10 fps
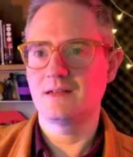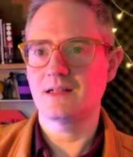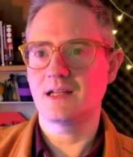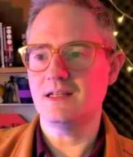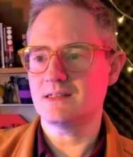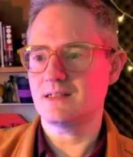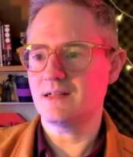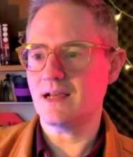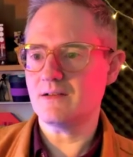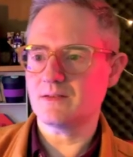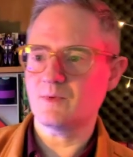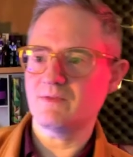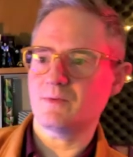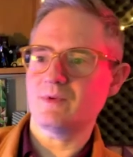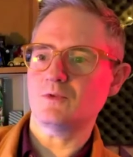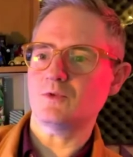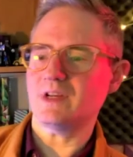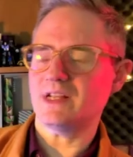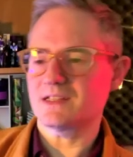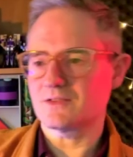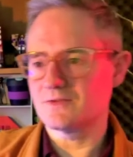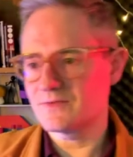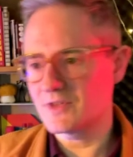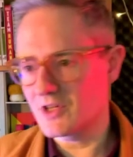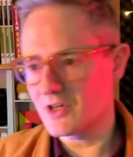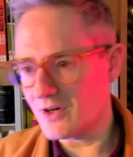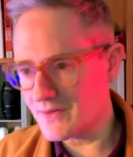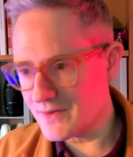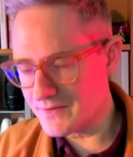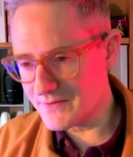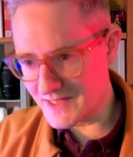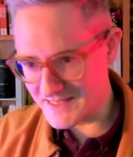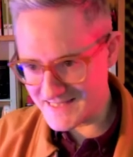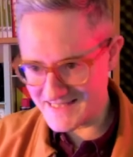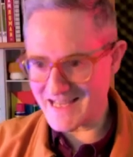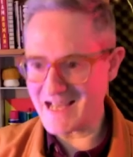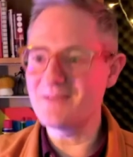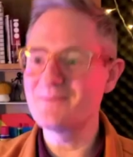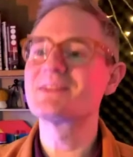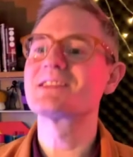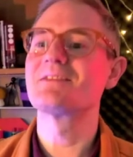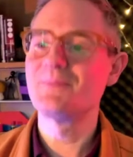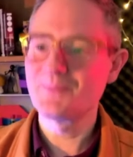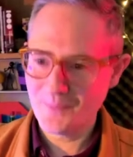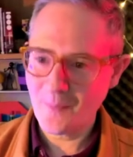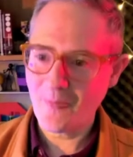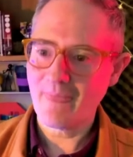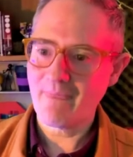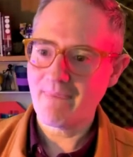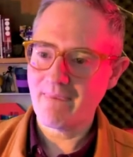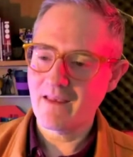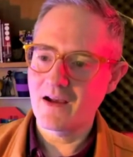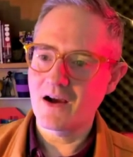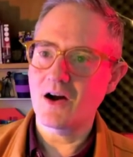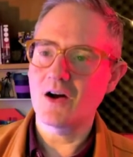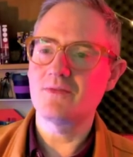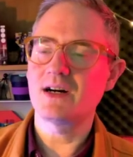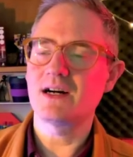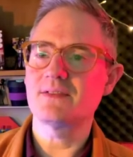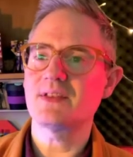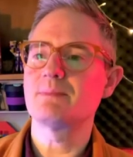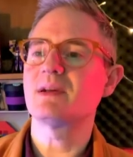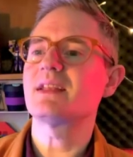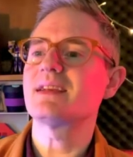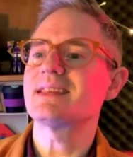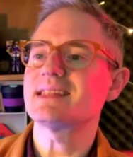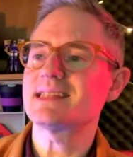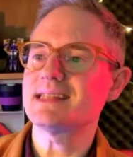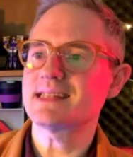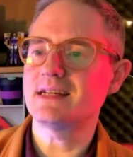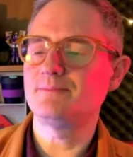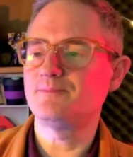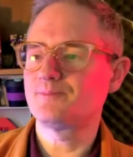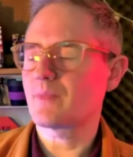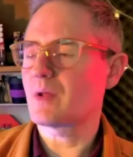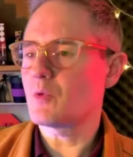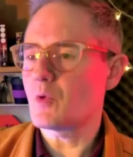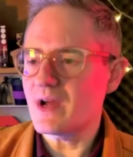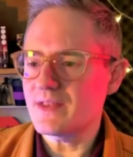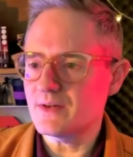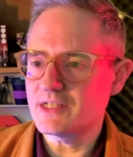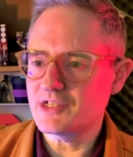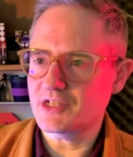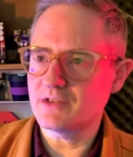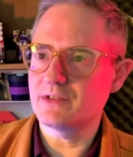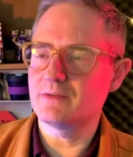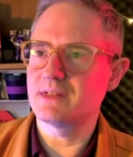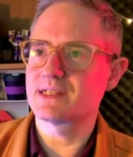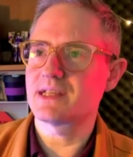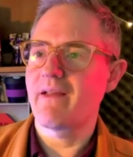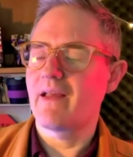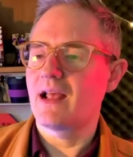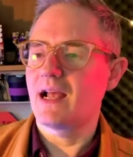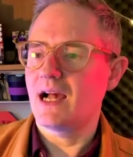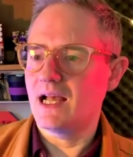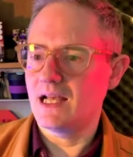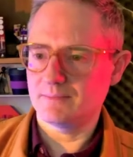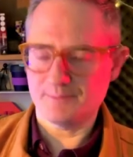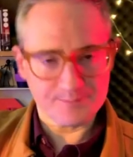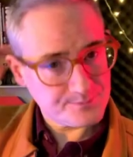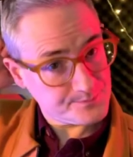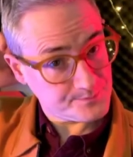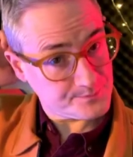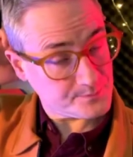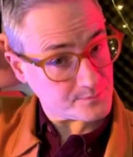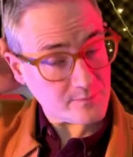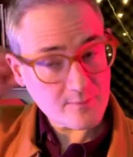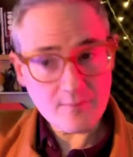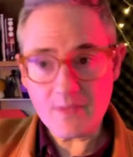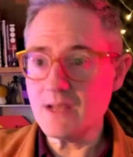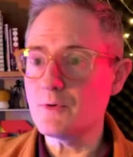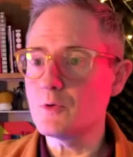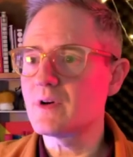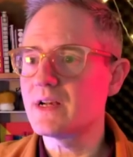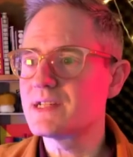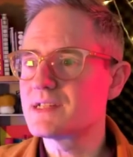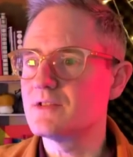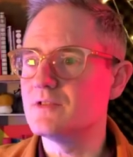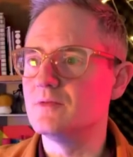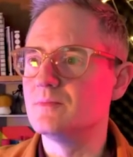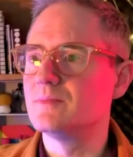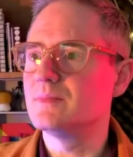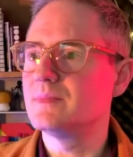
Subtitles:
Okay, so now we've already sort of got the first steps of our thing. But like this is, what I thought I'd show you is, if you were running Zoom,